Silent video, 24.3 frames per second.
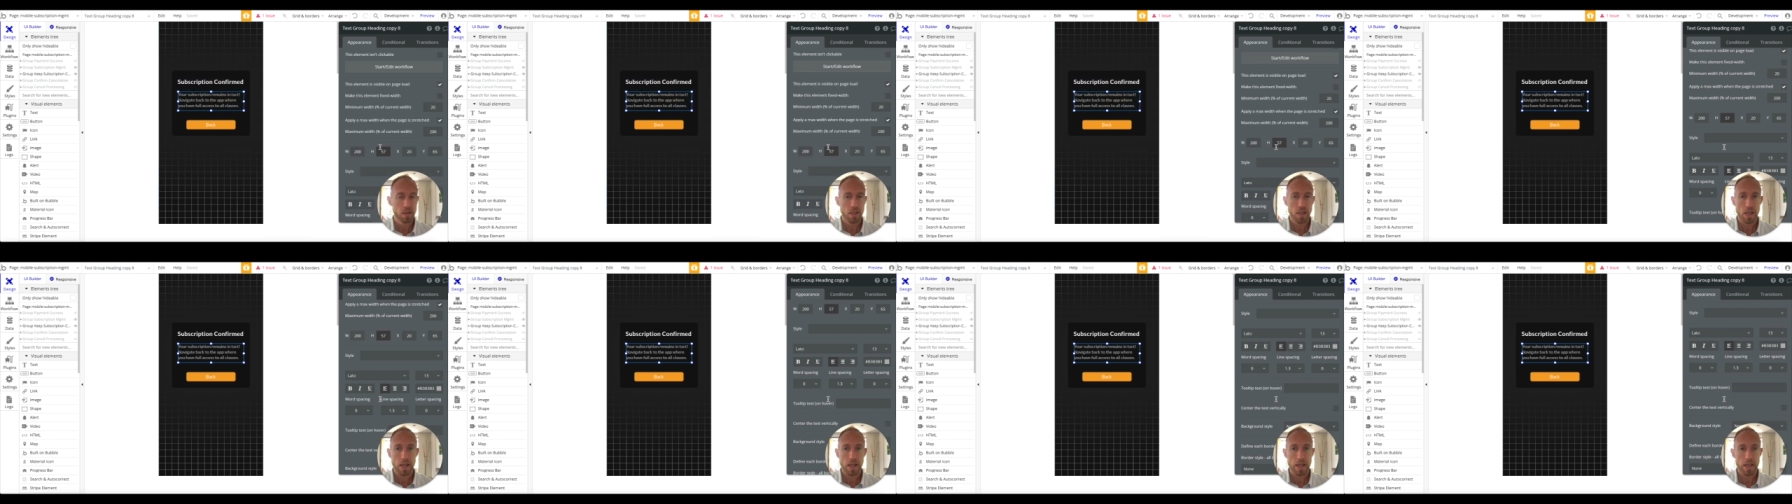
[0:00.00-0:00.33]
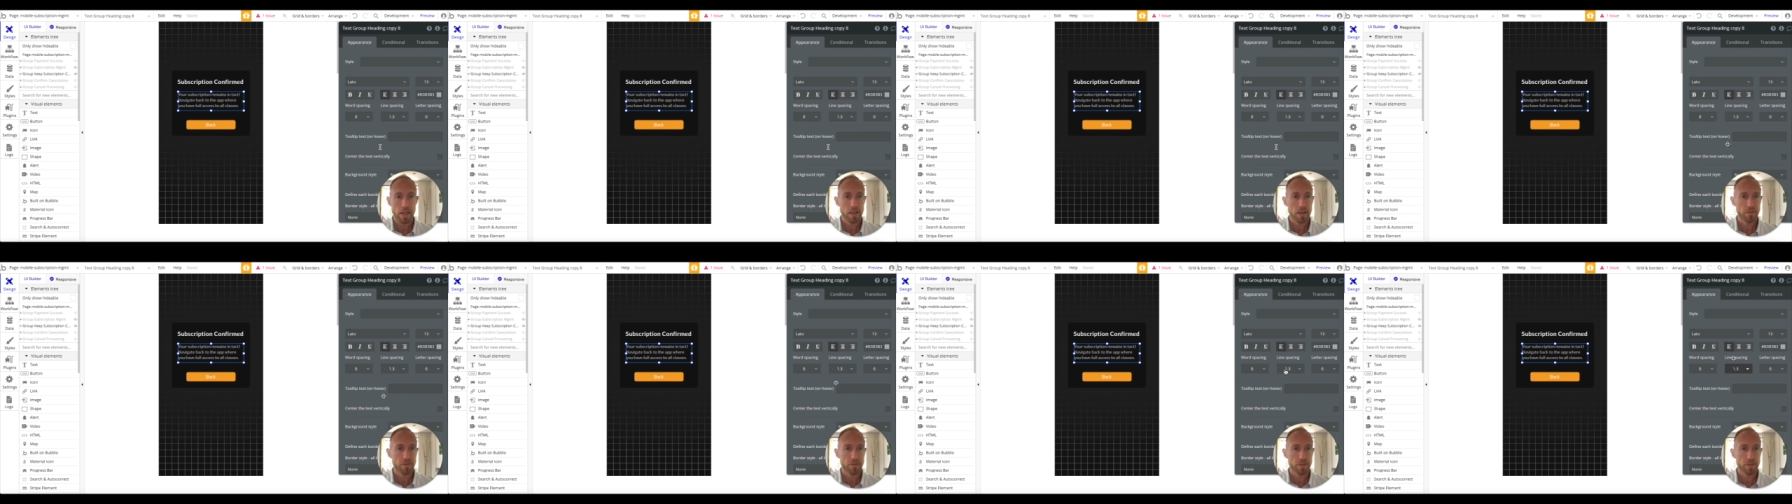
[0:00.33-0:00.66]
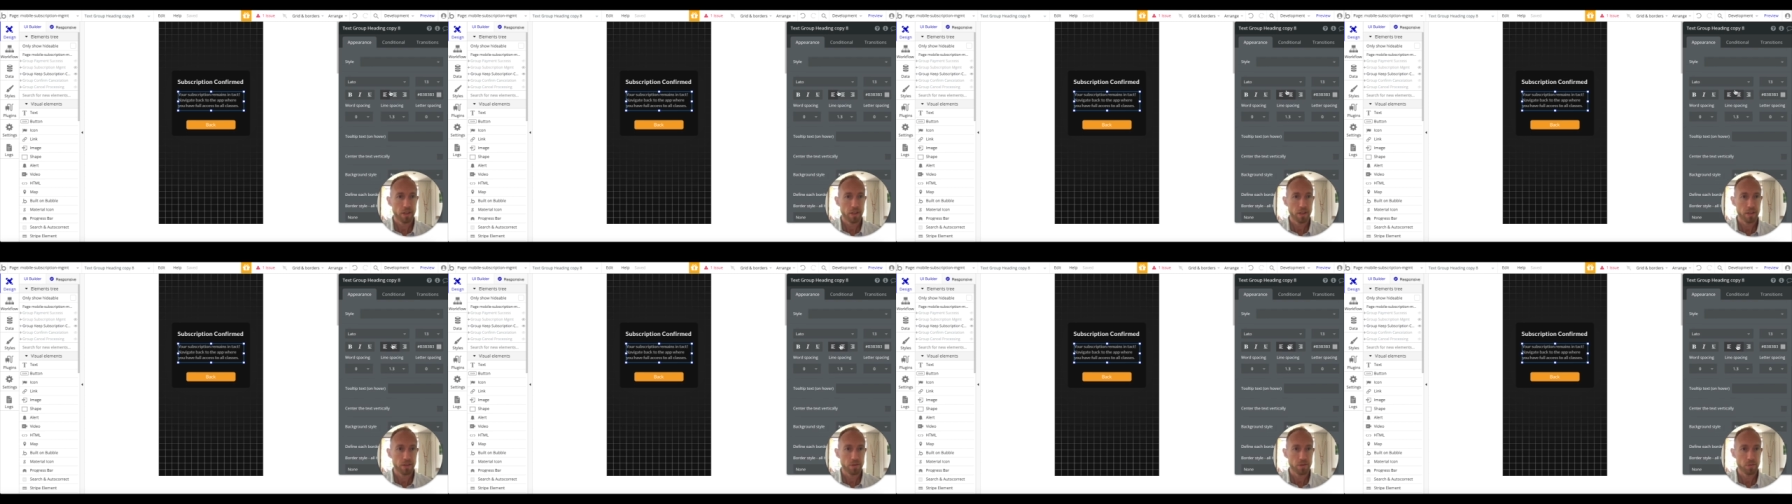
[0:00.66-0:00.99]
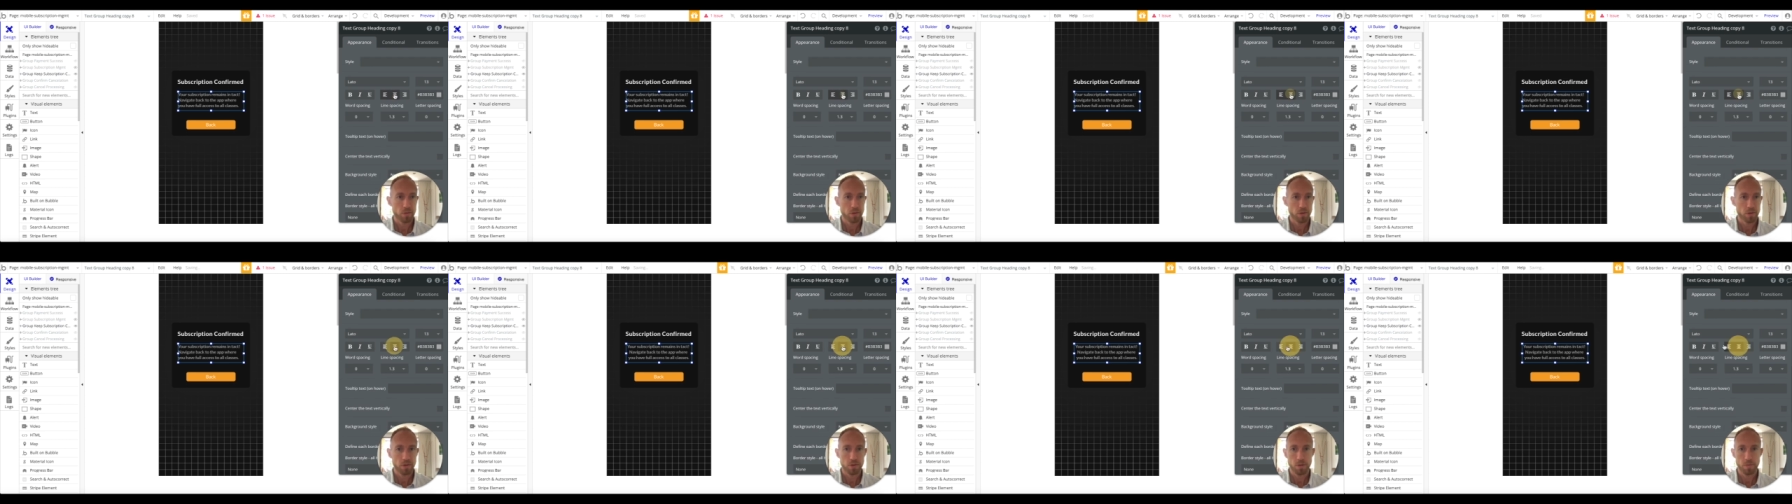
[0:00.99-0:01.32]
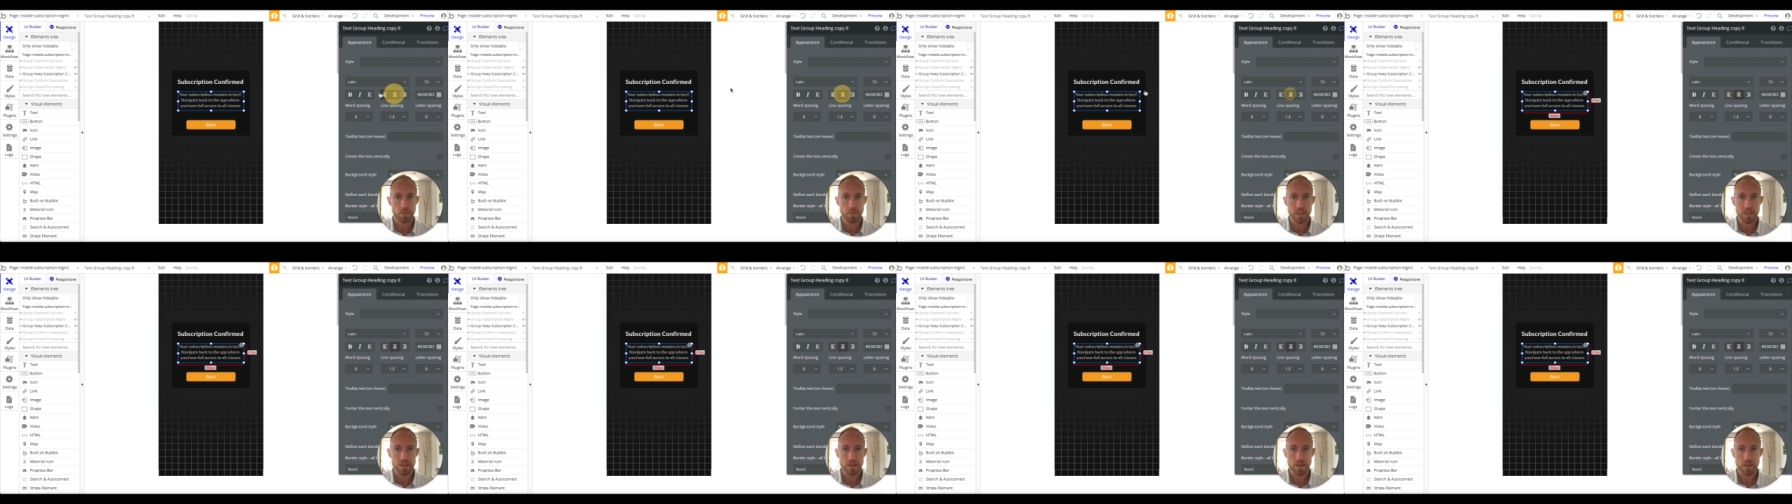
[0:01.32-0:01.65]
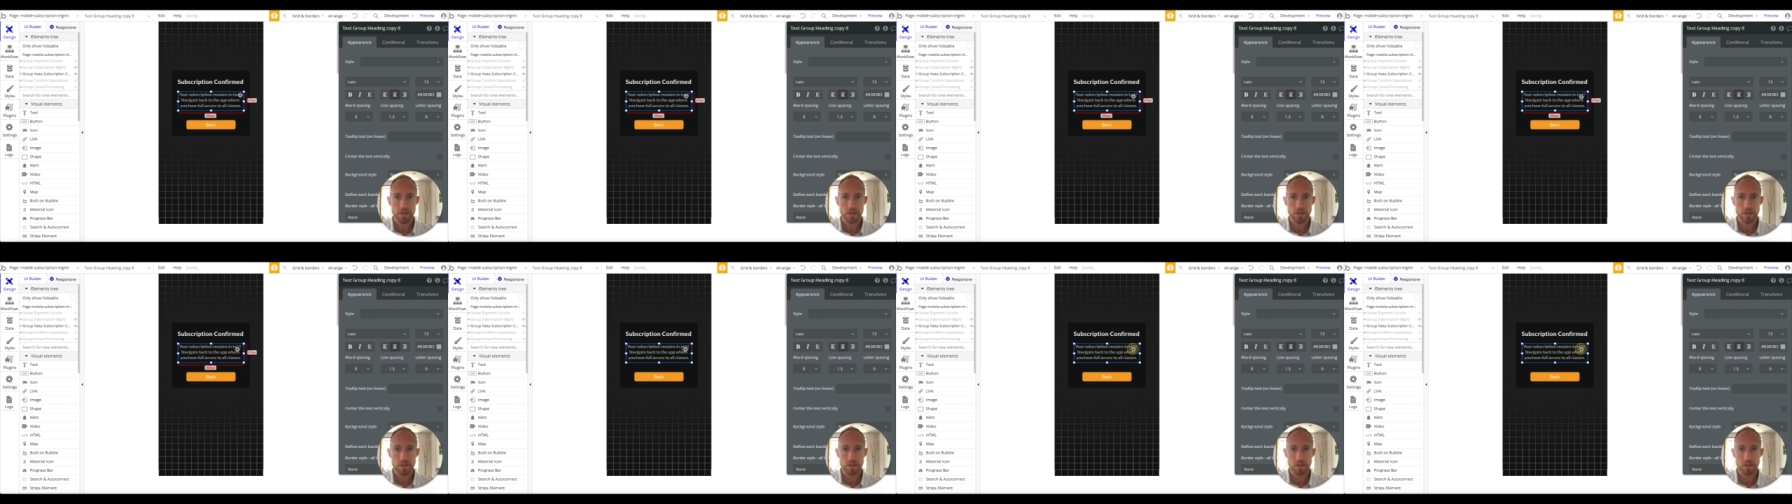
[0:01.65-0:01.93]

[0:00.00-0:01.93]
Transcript: And I feel like this one should be centered